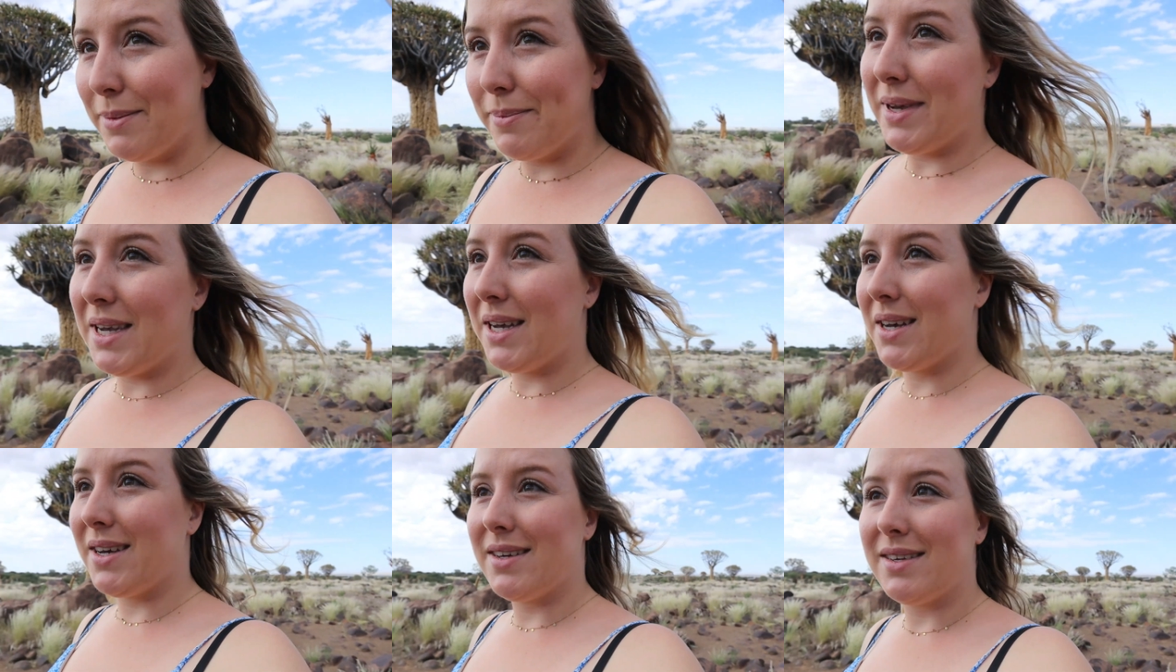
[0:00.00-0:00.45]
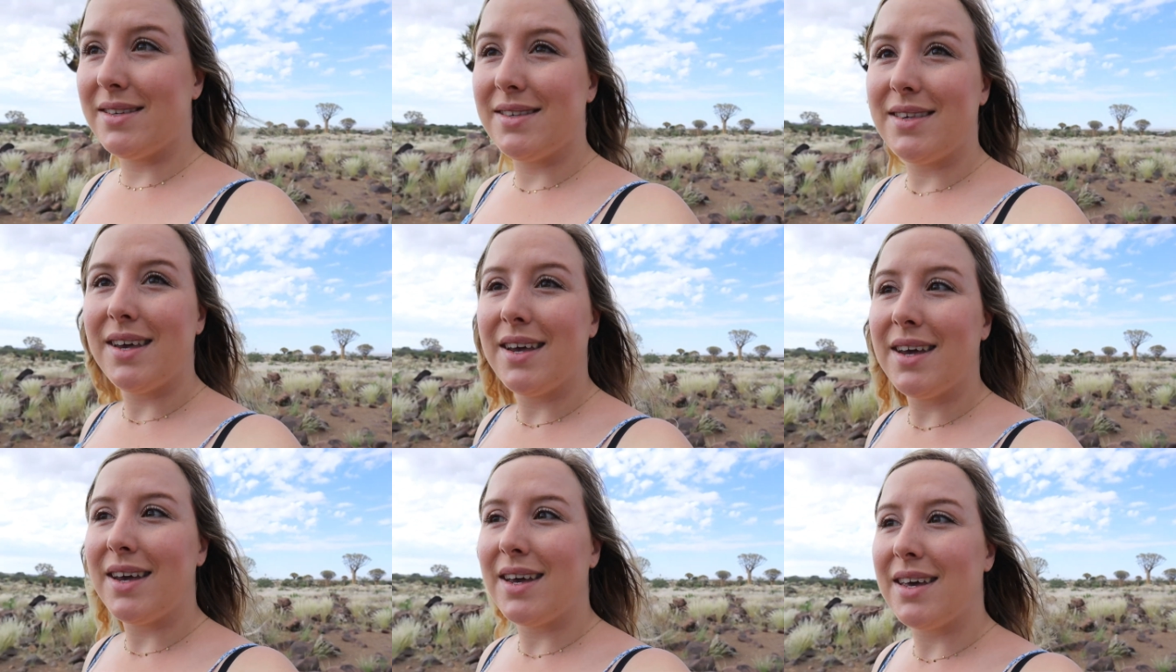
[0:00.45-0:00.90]
because
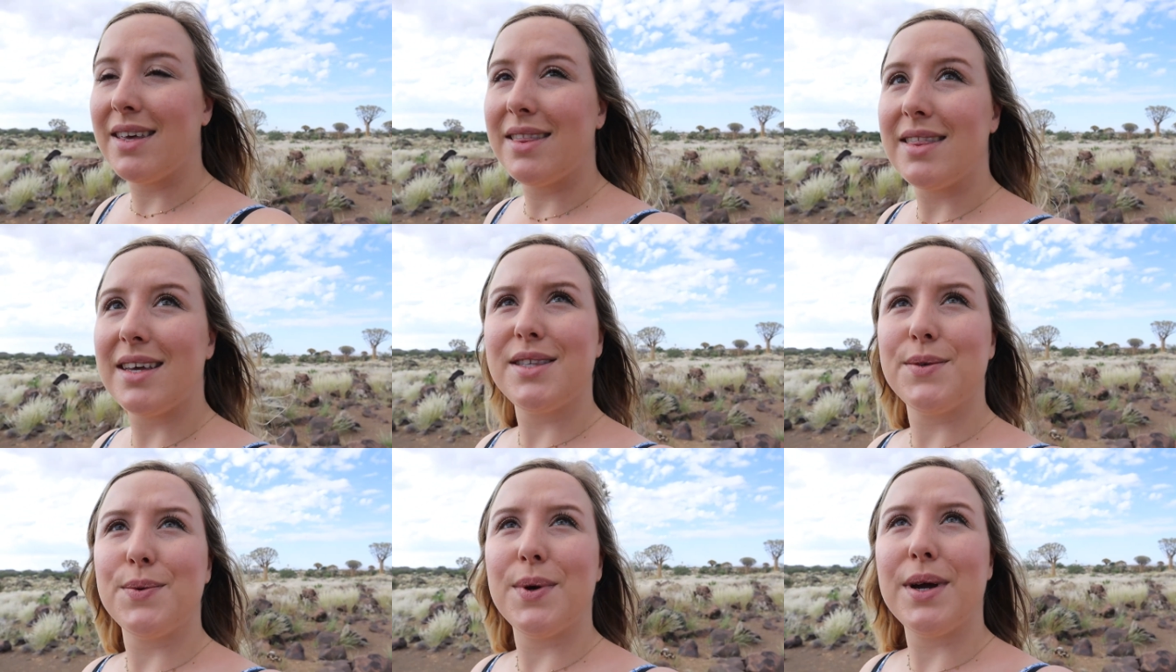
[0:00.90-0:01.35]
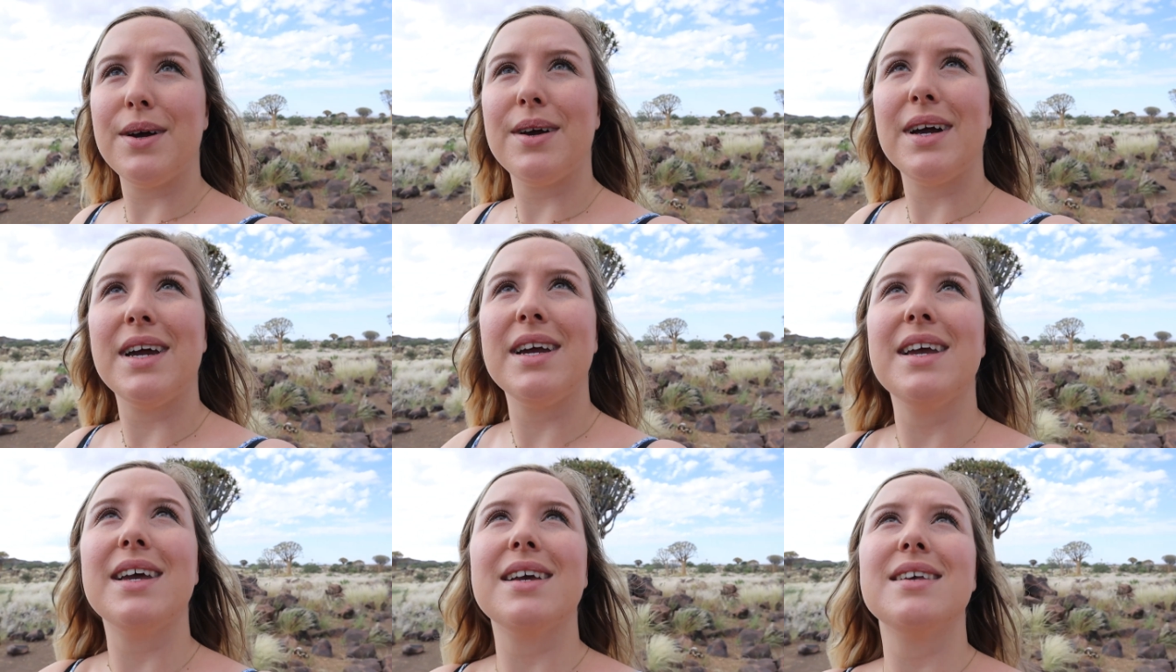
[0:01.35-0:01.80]
that's where
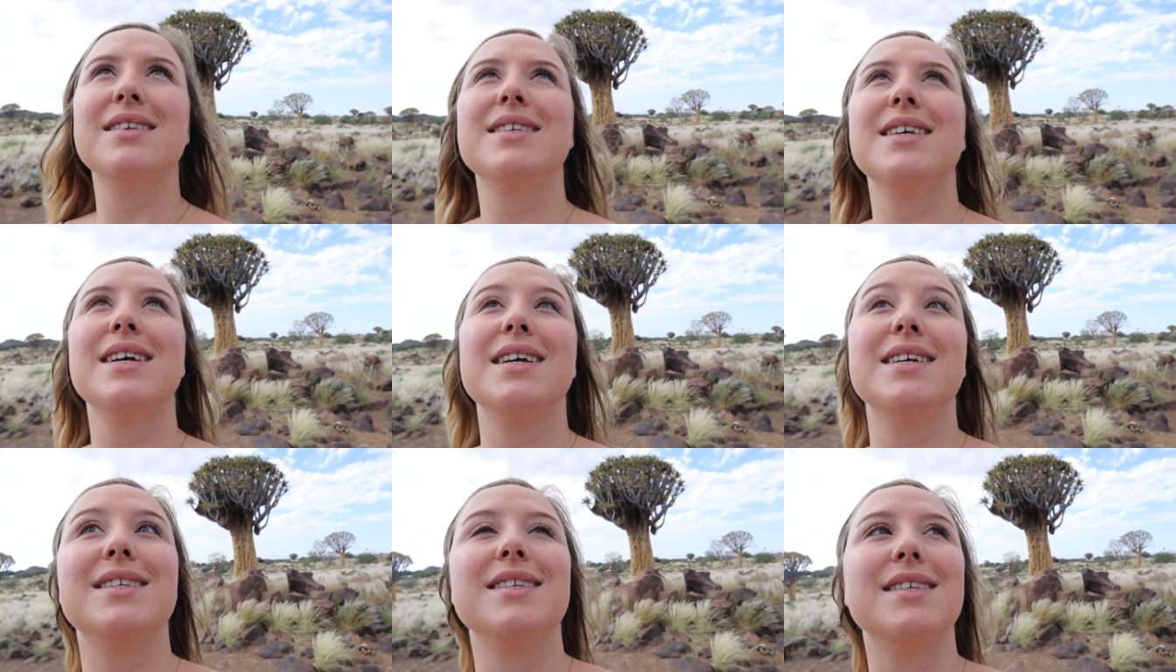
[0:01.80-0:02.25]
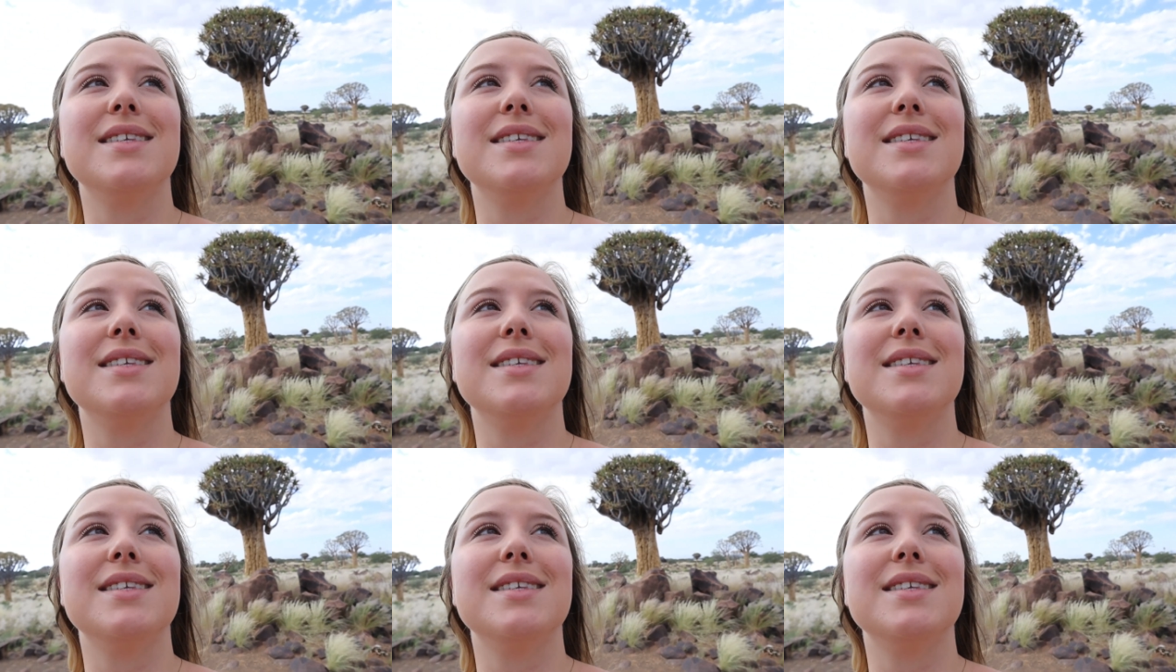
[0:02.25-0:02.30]
I guess it's